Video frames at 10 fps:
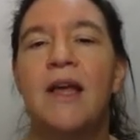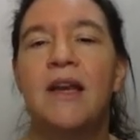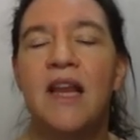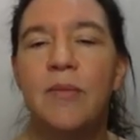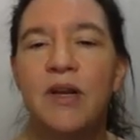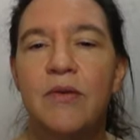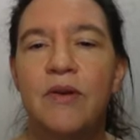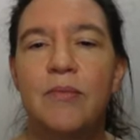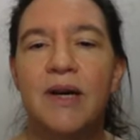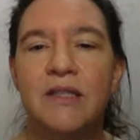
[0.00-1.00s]
Namely,
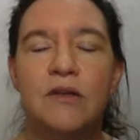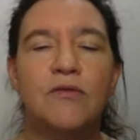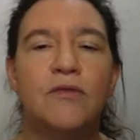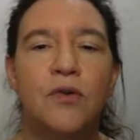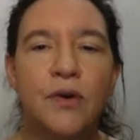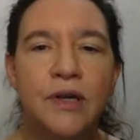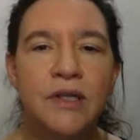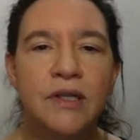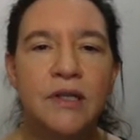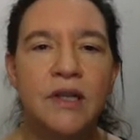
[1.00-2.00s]
we must
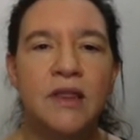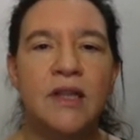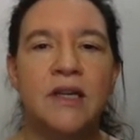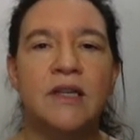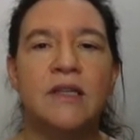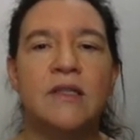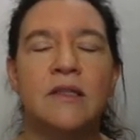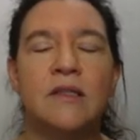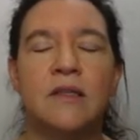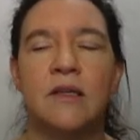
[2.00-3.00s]
avoid that there
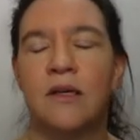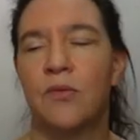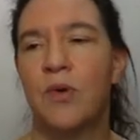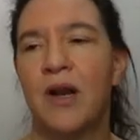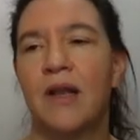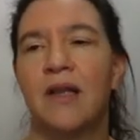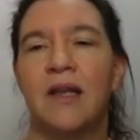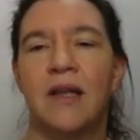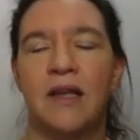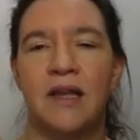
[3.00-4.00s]
is, well,
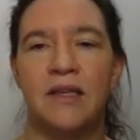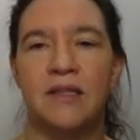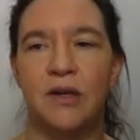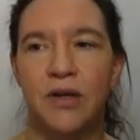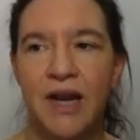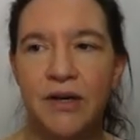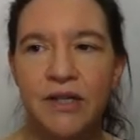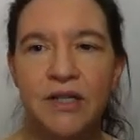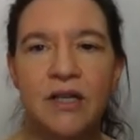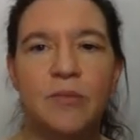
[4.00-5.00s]
a
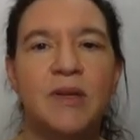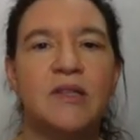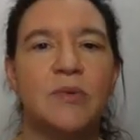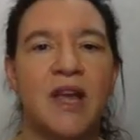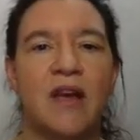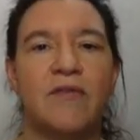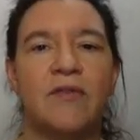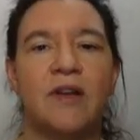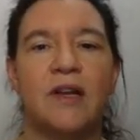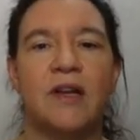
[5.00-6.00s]
singularity. That means we have
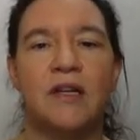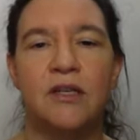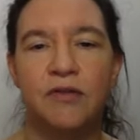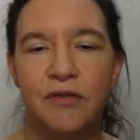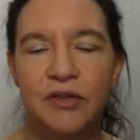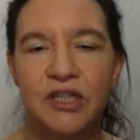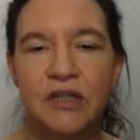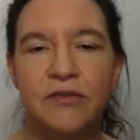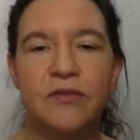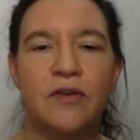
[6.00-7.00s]
a
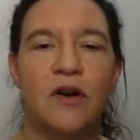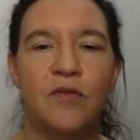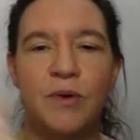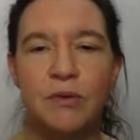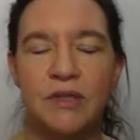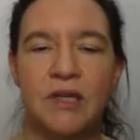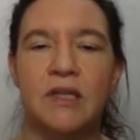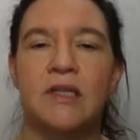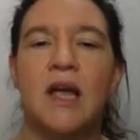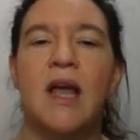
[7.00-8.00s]
derivative of both
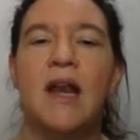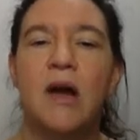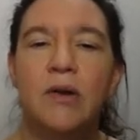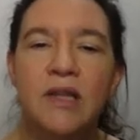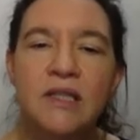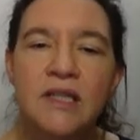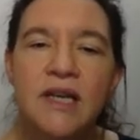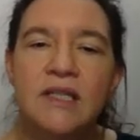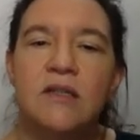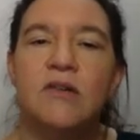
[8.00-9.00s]
things. Now, in this
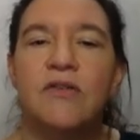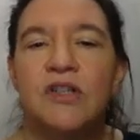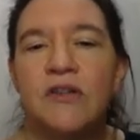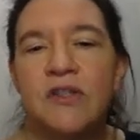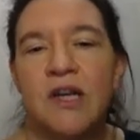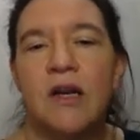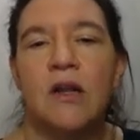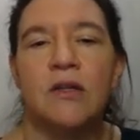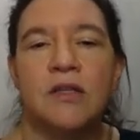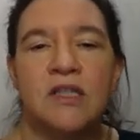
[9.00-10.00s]
case, the derivatives got a
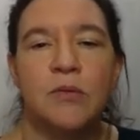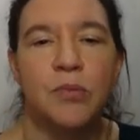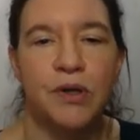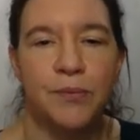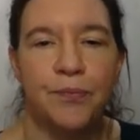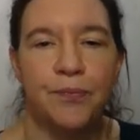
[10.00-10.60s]
lot simpler.